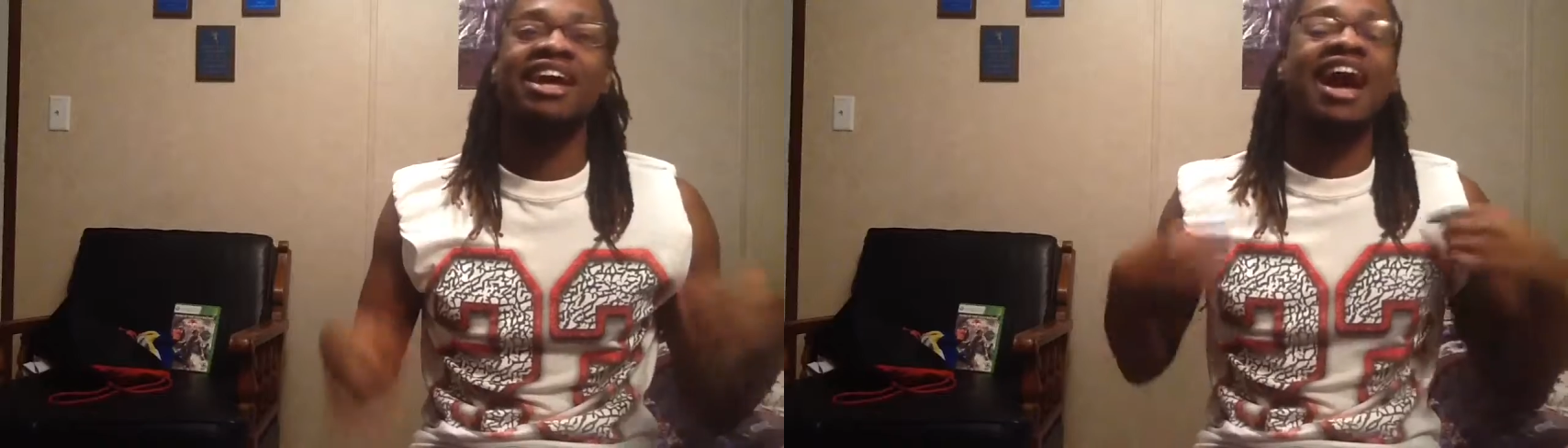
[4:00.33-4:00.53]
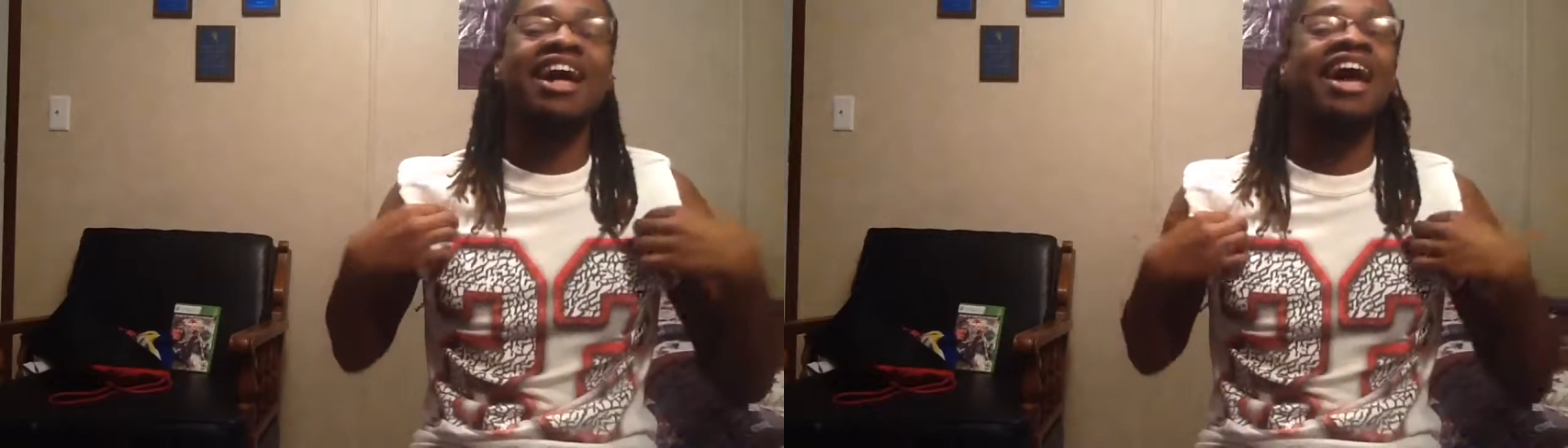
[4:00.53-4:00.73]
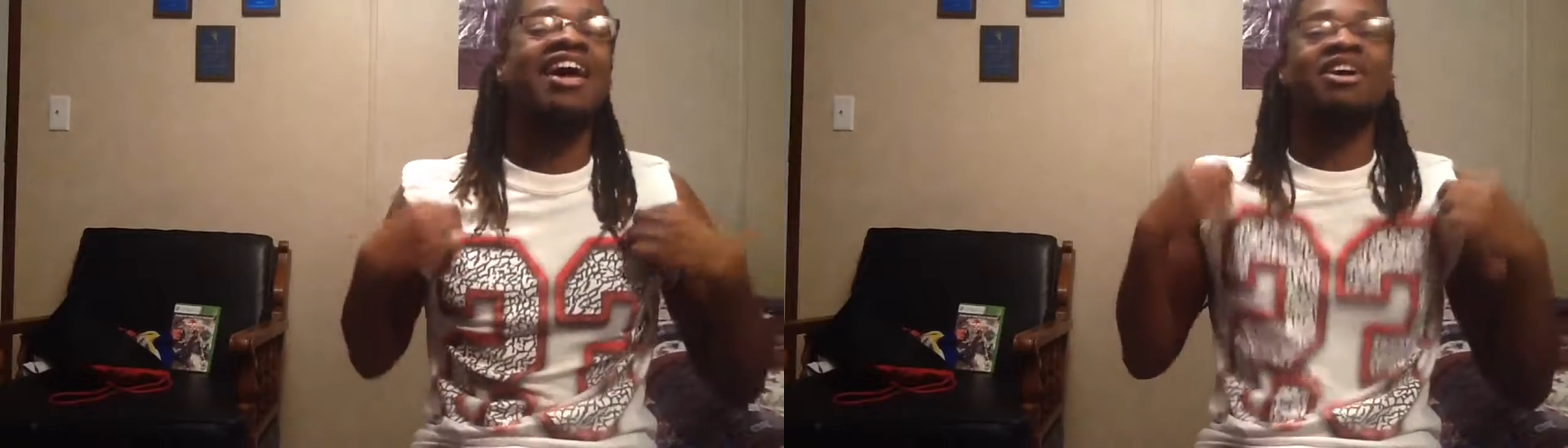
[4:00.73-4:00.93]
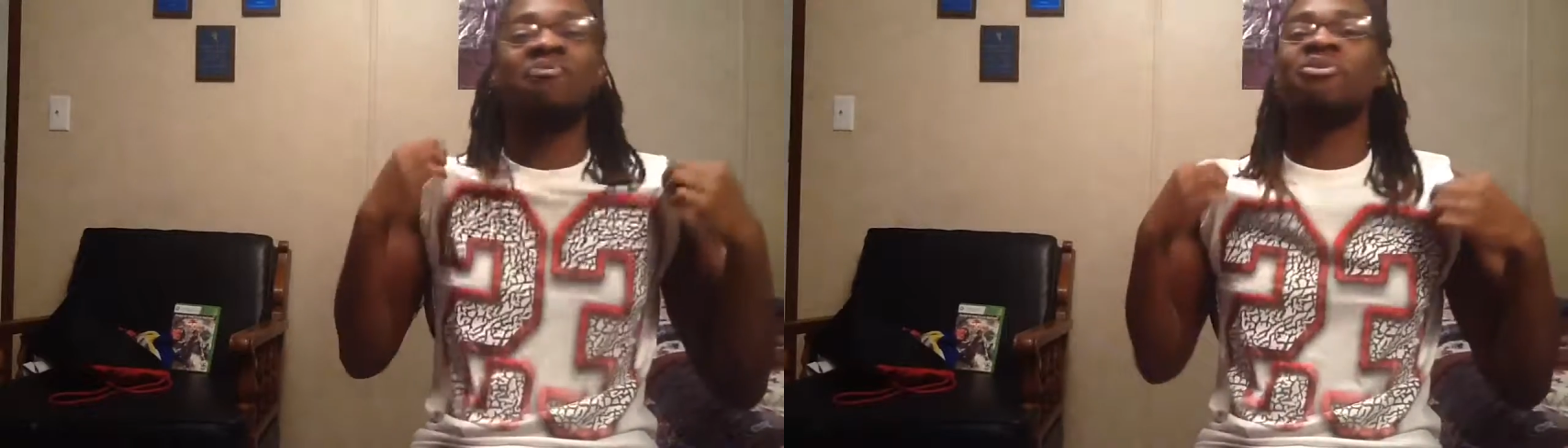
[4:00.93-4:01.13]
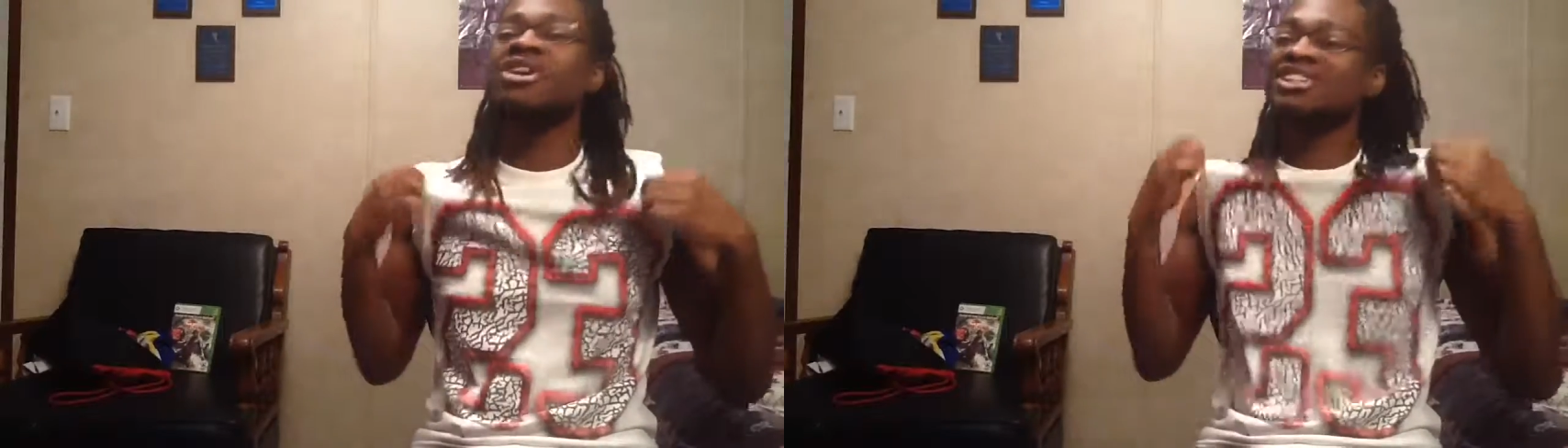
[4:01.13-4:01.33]
Hey, your
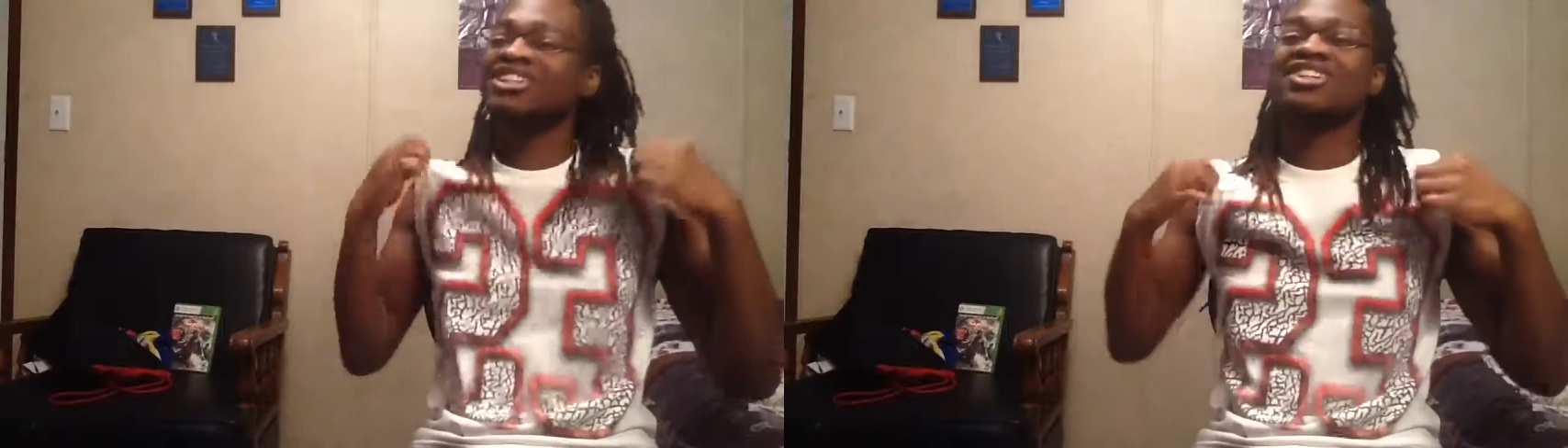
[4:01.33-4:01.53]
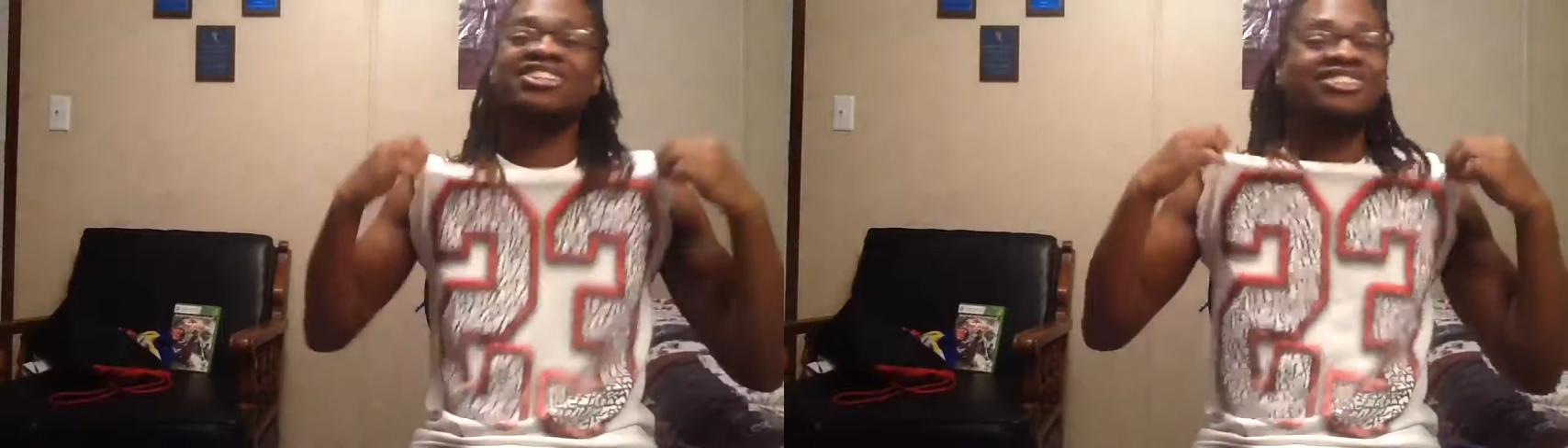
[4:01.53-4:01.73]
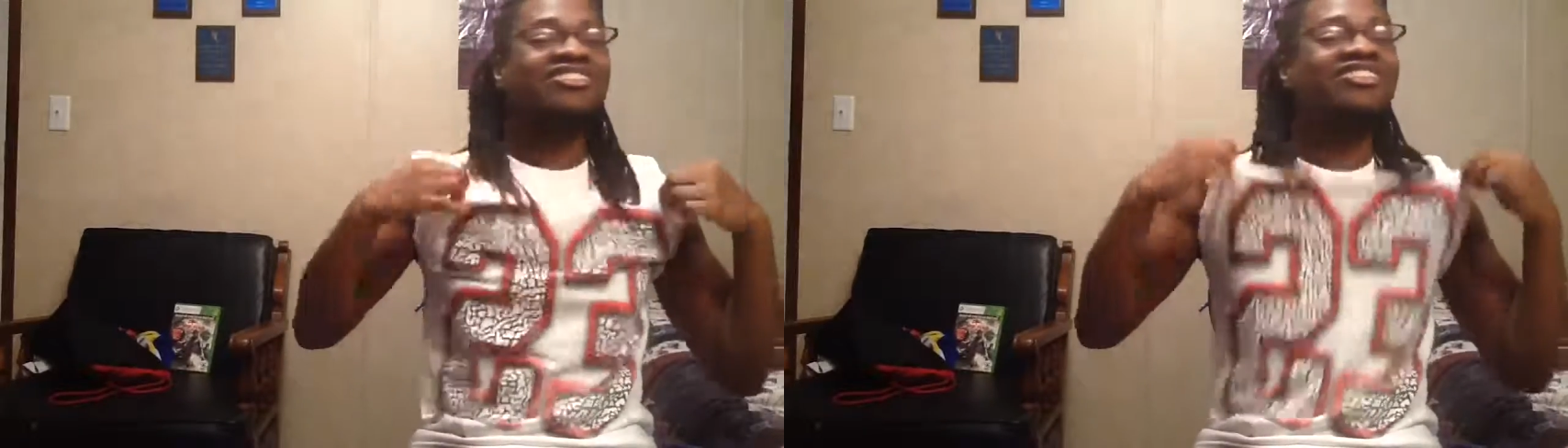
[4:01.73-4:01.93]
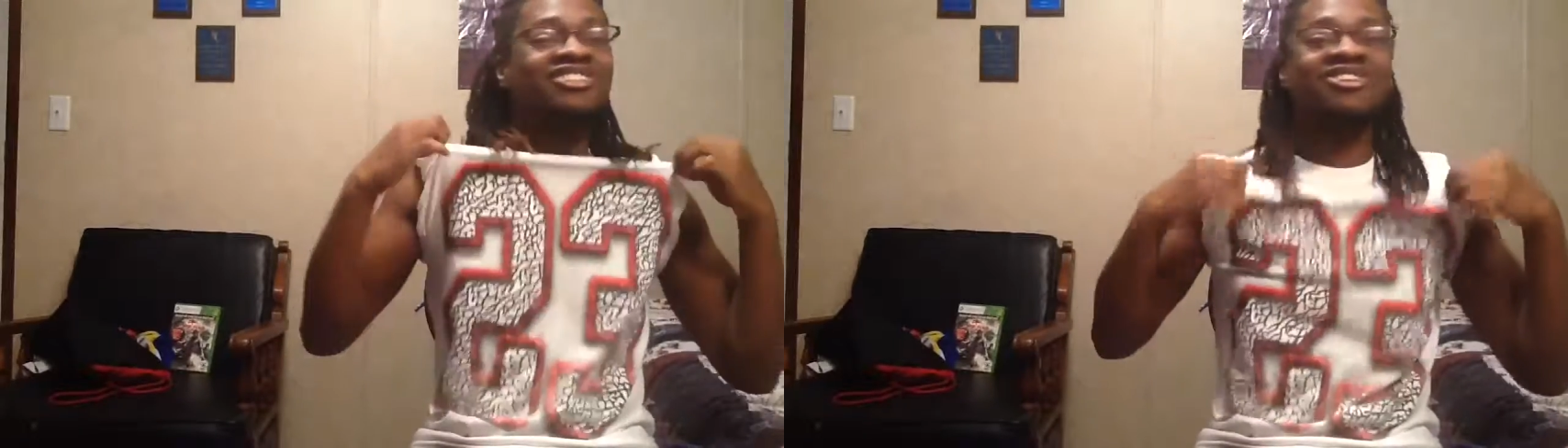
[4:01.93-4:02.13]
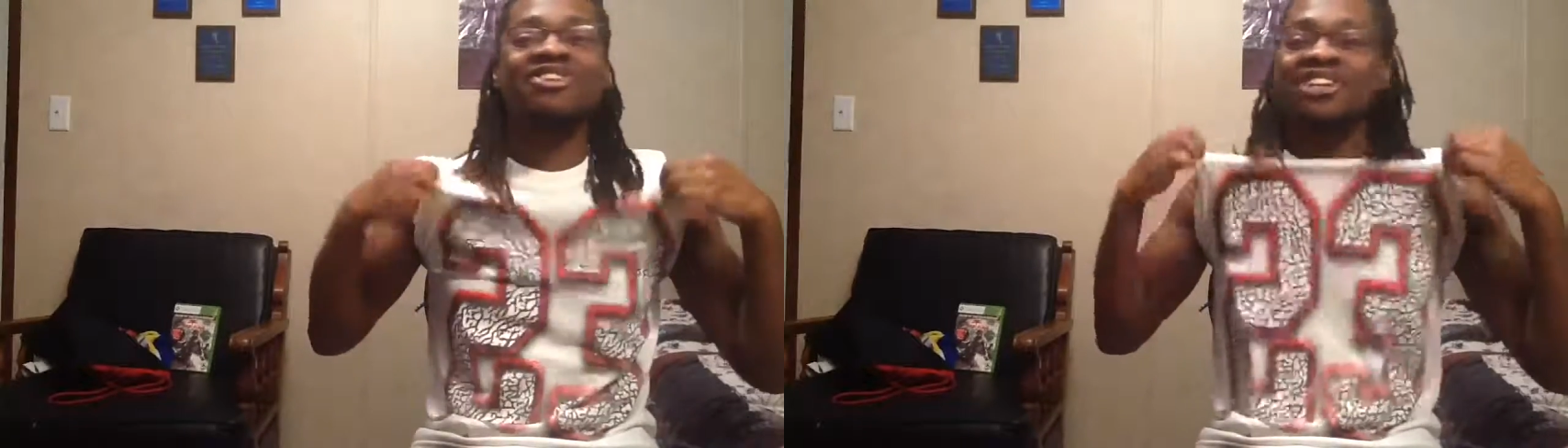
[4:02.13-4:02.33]
boy turned
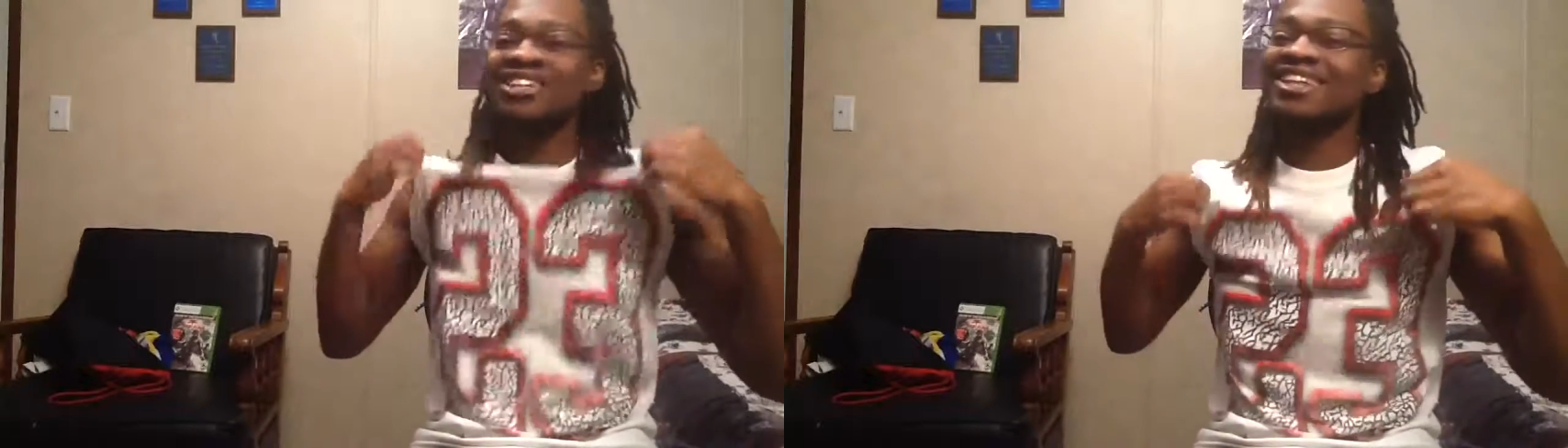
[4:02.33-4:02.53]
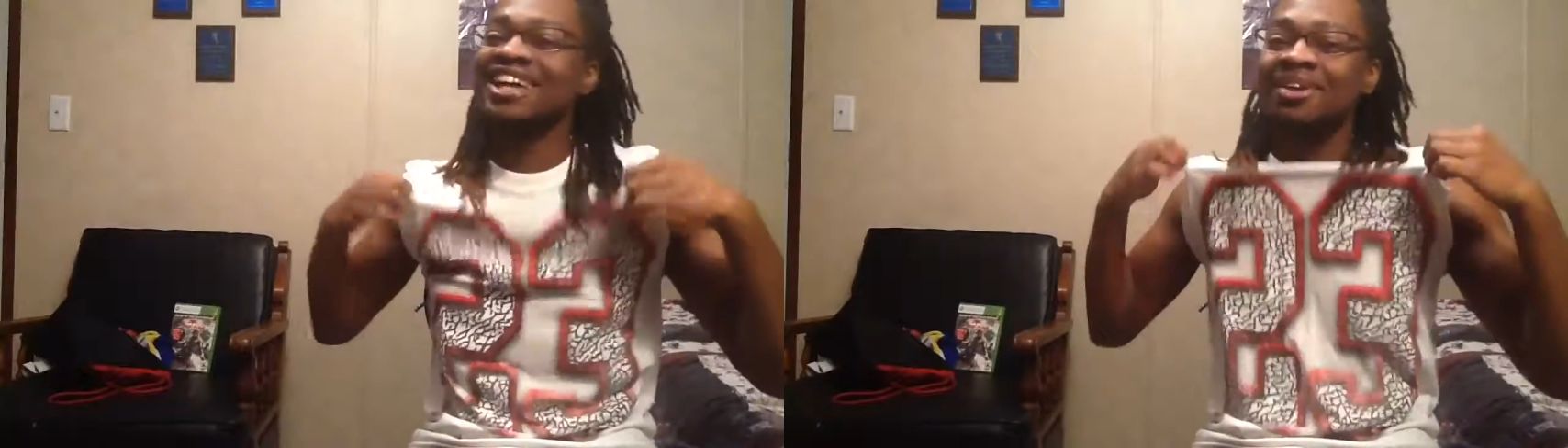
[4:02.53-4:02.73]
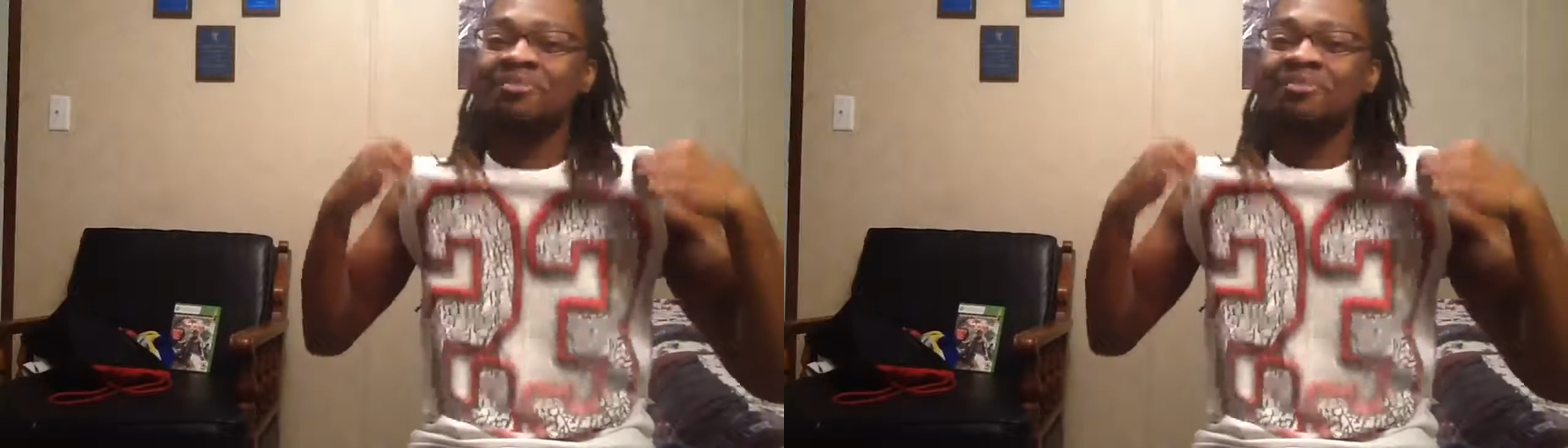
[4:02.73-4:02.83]
23 today,